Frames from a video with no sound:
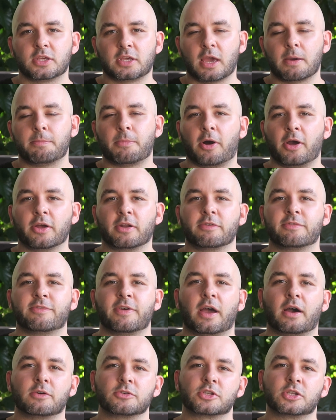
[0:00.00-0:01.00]
get by on
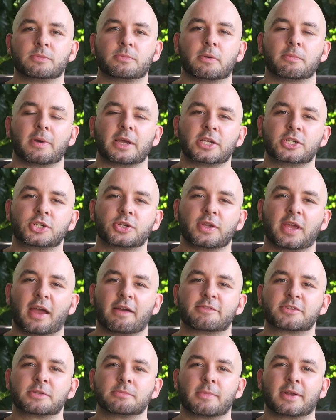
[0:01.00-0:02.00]
$1,000, but make sure you
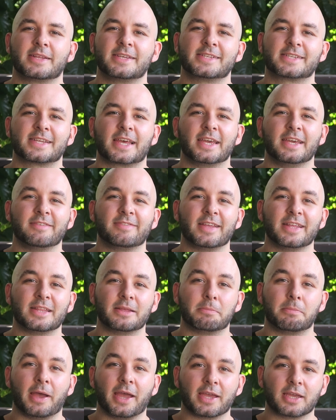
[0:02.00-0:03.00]
have some money saved
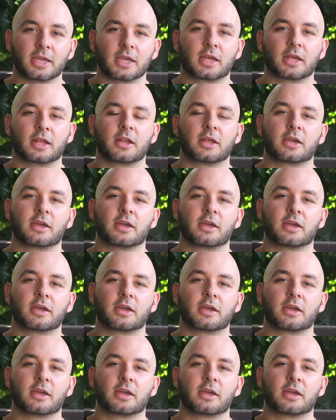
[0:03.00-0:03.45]
in the bank,